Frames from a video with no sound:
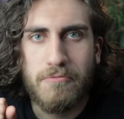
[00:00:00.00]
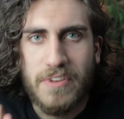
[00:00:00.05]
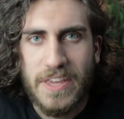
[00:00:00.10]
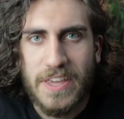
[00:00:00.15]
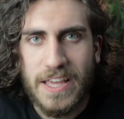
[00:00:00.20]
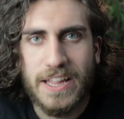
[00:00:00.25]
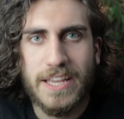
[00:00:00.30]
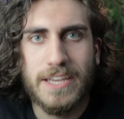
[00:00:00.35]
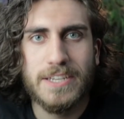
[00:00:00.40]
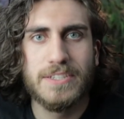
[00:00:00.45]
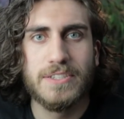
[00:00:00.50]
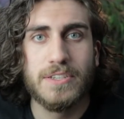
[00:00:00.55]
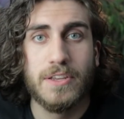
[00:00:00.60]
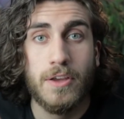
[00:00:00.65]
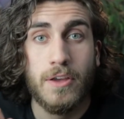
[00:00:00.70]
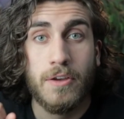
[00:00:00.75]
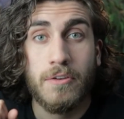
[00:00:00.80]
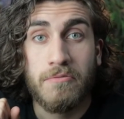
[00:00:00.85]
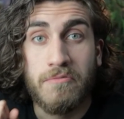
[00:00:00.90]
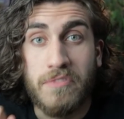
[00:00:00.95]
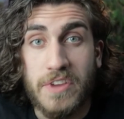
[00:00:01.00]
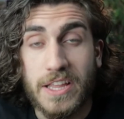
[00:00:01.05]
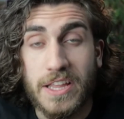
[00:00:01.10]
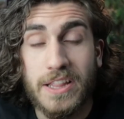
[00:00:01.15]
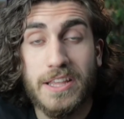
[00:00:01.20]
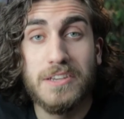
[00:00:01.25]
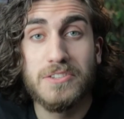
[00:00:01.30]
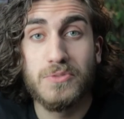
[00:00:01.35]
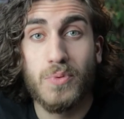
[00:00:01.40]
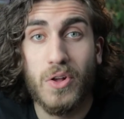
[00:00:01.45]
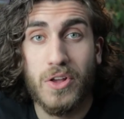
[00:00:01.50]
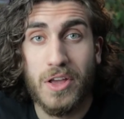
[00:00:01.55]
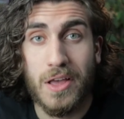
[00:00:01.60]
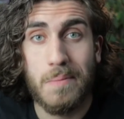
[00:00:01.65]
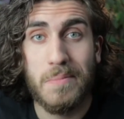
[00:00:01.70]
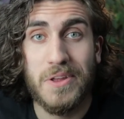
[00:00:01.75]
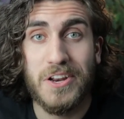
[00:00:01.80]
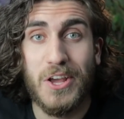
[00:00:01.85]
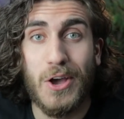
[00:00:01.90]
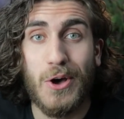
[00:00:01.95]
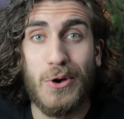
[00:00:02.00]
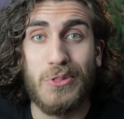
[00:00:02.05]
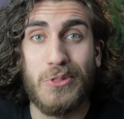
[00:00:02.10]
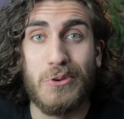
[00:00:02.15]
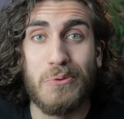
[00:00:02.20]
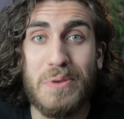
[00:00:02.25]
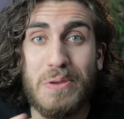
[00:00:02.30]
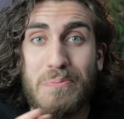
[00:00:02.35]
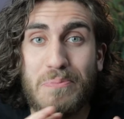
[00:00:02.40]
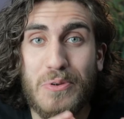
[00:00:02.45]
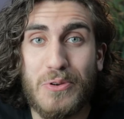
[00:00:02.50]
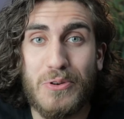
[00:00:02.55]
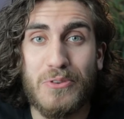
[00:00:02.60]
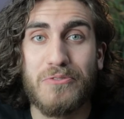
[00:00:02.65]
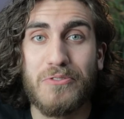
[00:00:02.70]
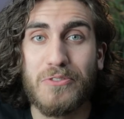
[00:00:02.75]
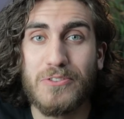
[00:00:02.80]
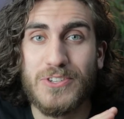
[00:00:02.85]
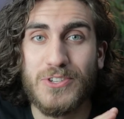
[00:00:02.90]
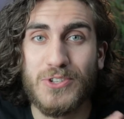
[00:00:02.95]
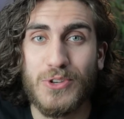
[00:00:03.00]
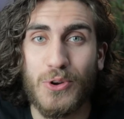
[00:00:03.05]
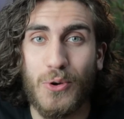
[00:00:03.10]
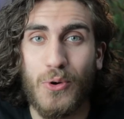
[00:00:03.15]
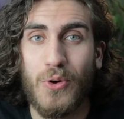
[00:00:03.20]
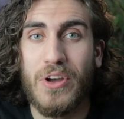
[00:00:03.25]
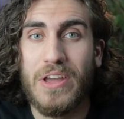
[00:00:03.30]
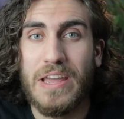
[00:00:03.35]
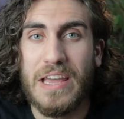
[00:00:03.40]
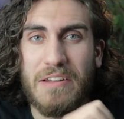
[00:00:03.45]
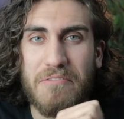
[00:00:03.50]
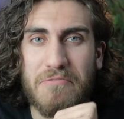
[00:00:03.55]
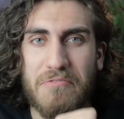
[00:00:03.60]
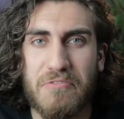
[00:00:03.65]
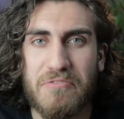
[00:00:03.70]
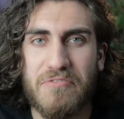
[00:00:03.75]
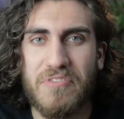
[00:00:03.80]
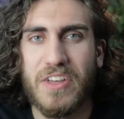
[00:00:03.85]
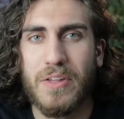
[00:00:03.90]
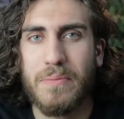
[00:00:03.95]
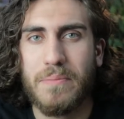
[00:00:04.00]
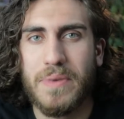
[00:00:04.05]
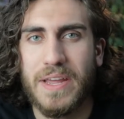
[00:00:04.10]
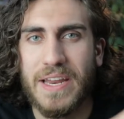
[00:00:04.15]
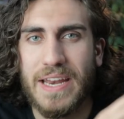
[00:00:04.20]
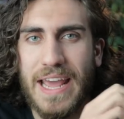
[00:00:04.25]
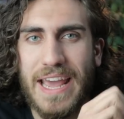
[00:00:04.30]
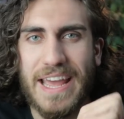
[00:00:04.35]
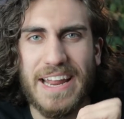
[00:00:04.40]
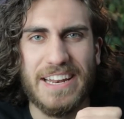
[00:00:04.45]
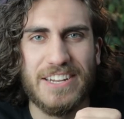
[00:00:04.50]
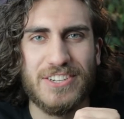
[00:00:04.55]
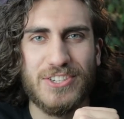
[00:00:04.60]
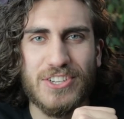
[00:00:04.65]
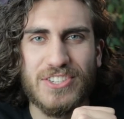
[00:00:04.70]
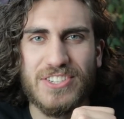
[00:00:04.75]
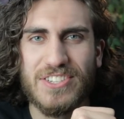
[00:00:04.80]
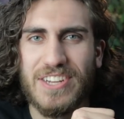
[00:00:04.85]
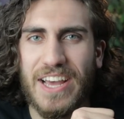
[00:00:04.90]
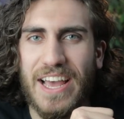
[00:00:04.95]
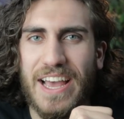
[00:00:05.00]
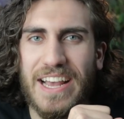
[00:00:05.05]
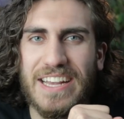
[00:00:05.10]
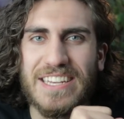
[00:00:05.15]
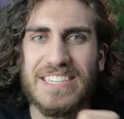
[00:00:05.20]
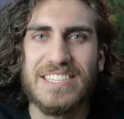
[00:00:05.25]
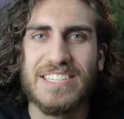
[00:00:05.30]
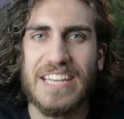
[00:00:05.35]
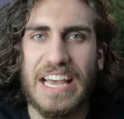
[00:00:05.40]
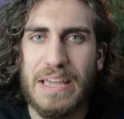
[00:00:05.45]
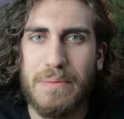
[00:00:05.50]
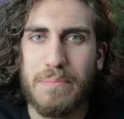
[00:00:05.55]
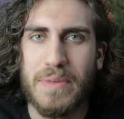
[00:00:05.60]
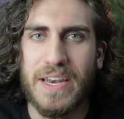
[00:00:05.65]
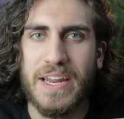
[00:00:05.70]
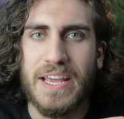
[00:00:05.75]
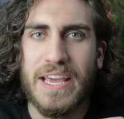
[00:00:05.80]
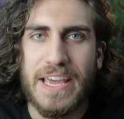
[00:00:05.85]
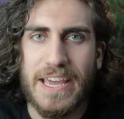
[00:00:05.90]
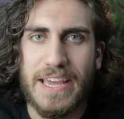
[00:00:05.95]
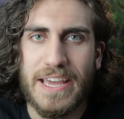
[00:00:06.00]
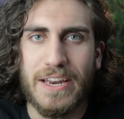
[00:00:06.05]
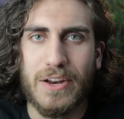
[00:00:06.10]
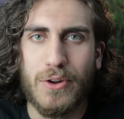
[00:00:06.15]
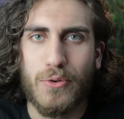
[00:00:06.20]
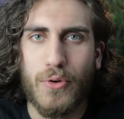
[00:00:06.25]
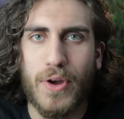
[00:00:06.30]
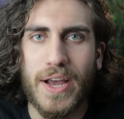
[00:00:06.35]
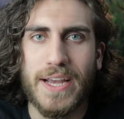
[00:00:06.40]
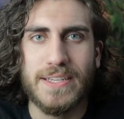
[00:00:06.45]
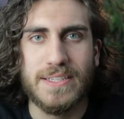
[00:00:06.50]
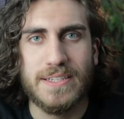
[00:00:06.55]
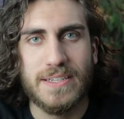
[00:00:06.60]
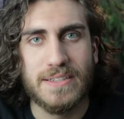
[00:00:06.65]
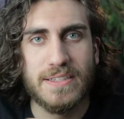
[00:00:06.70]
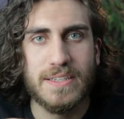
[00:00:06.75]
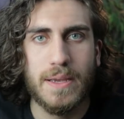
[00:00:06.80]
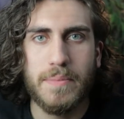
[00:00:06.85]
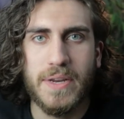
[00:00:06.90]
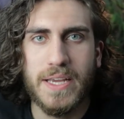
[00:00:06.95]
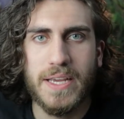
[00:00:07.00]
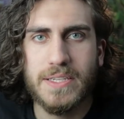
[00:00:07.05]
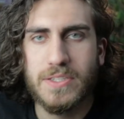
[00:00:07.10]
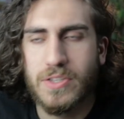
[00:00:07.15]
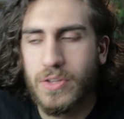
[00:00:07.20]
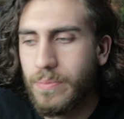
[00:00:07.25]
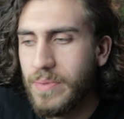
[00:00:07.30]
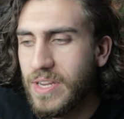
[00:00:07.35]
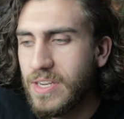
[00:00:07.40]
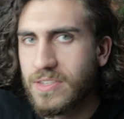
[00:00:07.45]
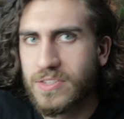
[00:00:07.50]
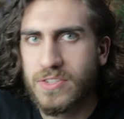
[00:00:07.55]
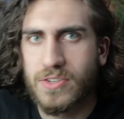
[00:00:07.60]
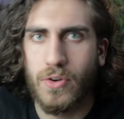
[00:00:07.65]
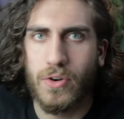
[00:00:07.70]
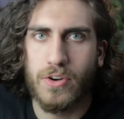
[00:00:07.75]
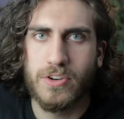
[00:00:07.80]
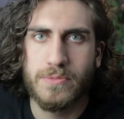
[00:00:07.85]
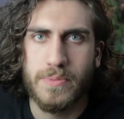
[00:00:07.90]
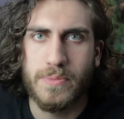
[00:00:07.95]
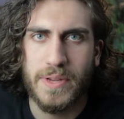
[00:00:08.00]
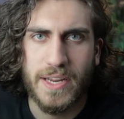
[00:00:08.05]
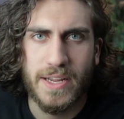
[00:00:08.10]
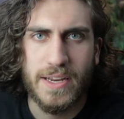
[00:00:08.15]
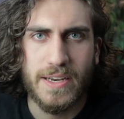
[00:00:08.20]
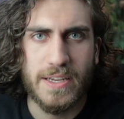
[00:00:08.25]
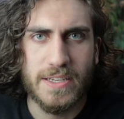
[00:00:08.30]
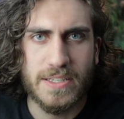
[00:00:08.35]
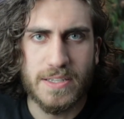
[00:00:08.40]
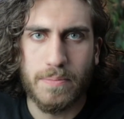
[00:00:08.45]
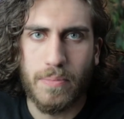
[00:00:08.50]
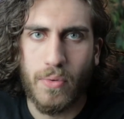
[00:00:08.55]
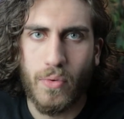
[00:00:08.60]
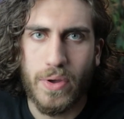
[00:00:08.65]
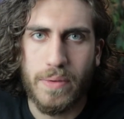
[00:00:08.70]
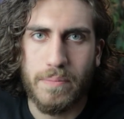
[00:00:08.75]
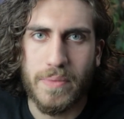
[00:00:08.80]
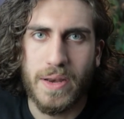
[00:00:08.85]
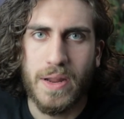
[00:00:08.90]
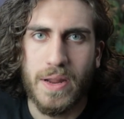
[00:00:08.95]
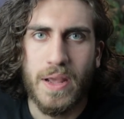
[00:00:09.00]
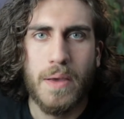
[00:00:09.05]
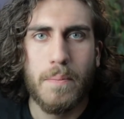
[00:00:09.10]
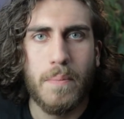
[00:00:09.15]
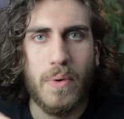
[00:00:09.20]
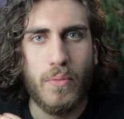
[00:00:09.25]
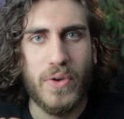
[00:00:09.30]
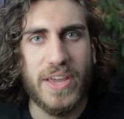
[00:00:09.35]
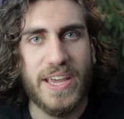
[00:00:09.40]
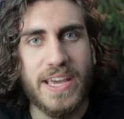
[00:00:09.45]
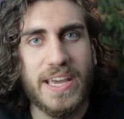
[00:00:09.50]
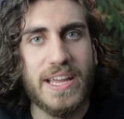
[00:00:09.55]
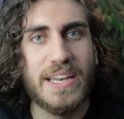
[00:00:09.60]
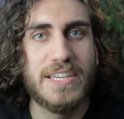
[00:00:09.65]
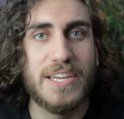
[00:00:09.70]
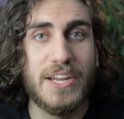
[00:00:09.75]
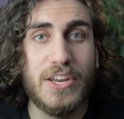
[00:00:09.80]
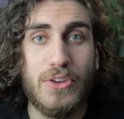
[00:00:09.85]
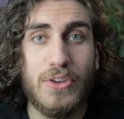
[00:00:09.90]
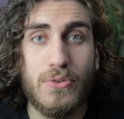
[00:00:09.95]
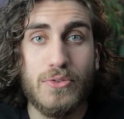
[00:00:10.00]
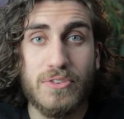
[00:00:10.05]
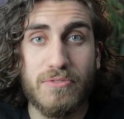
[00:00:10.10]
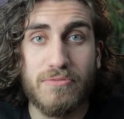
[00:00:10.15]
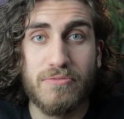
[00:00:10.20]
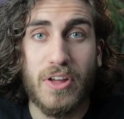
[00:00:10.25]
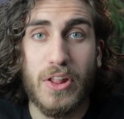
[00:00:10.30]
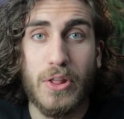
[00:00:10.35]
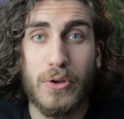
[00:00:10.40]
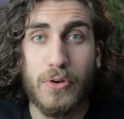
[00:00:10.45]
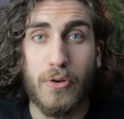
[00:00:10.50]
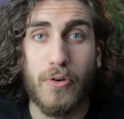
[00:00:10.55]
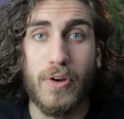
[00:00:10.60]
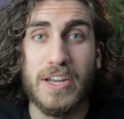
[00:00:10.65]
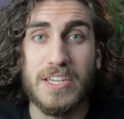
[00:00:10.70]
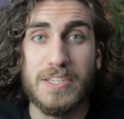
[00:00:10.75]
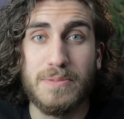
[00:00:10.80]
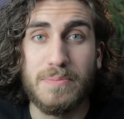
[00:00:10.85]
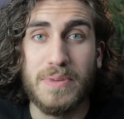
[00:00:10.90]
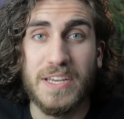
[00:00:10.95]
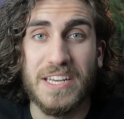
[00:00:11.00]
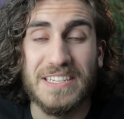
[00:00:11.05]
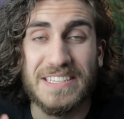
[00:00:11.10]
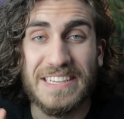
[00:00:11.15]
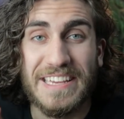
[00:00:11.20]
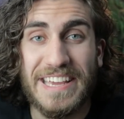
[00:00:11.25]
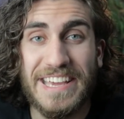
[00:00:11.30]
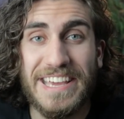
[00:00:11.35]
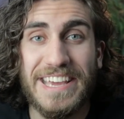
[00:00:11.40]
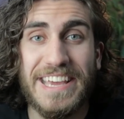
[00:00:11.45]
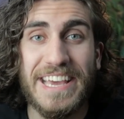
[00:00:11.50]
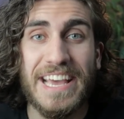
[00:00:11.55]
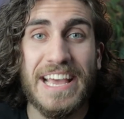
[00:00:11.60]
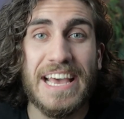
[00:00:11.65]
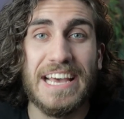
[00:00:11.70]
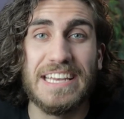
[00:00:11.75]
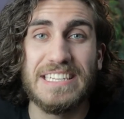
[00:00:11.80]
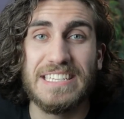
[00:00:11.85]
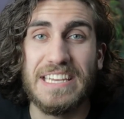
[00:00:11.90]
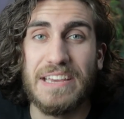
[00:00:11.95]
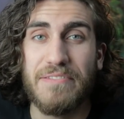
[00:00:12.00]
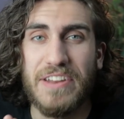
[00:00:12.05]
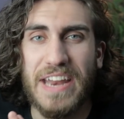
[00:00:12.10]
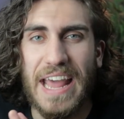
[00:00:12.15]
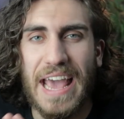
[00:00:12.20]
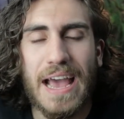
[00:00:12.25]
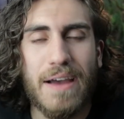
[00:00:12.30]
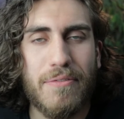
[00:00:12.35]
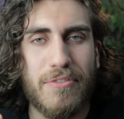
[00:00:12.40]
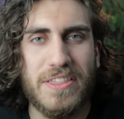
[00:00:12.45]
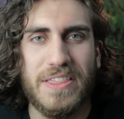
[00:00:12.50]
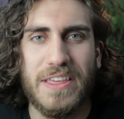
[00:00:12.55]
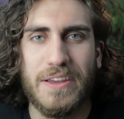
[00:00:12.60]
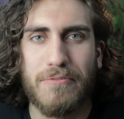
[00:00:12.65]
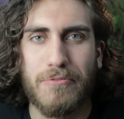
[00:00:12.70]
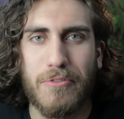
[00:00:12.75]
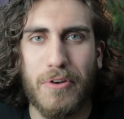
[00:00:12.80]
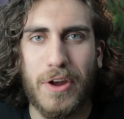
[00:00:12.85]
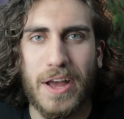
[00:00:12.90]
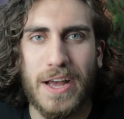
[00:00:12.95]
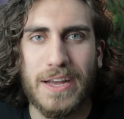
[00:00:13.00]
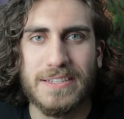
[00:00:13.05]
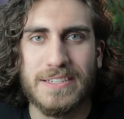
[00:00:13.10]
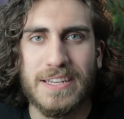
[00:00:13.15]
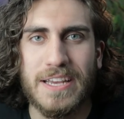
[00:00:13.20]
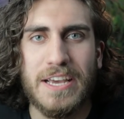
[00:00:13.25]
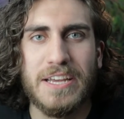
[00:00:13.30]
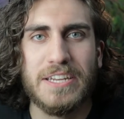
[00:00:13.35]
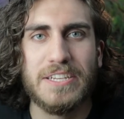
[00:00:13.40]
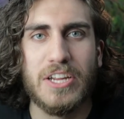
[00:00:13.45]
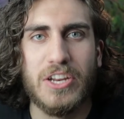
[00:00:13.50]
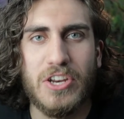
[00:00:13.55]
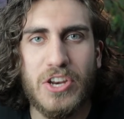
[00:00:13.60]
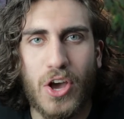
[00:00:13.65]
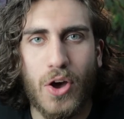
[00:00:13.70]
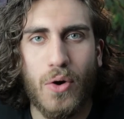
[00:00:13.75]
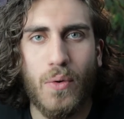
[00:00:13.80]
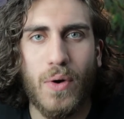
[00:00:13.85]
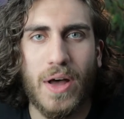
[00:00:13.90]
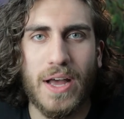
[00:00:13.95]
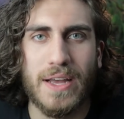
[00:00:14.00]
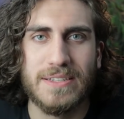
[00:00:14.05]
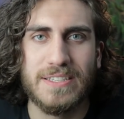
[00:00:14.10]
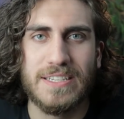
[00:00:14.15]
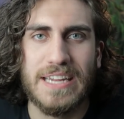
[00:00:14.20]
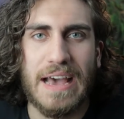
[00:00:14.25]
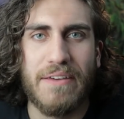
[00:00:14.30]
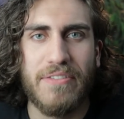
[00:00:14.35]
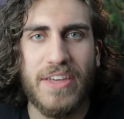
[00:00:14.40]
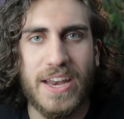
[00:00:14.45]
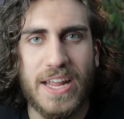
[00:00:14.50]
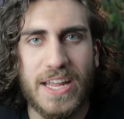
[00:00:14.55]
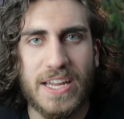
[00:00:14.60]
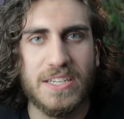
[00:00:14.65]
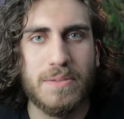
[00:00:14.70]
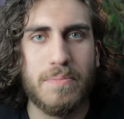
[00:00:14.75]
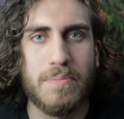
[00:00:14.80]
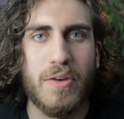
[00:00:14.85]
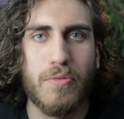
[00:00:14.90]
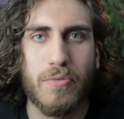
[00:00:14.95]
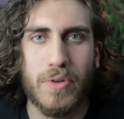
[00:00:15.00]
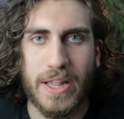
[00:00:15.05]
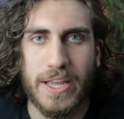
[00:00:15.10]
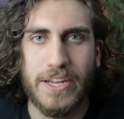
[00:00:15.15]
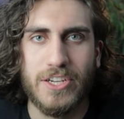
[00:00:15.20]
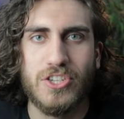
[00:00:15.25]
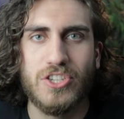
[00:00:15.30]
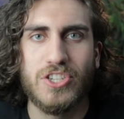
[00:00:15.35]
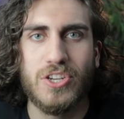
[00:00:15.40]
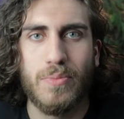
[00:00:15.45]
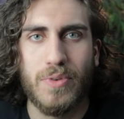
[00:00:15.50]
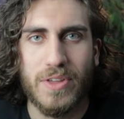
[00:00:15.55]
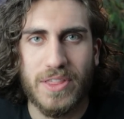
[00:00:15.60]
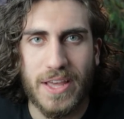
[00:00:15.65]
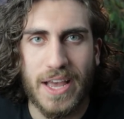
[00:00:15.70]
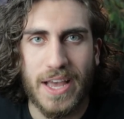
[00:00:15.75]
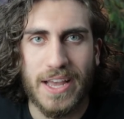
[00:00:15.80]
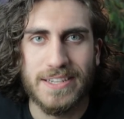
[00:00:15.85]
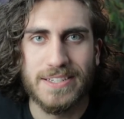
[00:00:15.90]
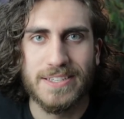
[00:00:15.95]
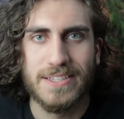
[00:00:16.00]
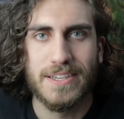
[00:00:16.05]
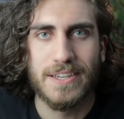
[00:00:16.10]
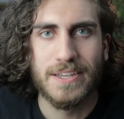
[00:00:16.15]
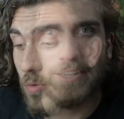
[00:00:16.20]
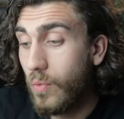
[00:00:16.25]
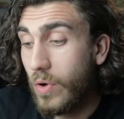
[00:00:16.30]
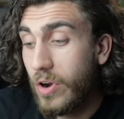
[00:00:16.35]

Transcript: feelings feelings will come and go. There'll be beautiful joy and fulfillment and just excitement in Christ. And some days there'll be discouragement and disappointment, but we continue to follow Christ because He has given everything for us to know us, to have that intimate relationship with us.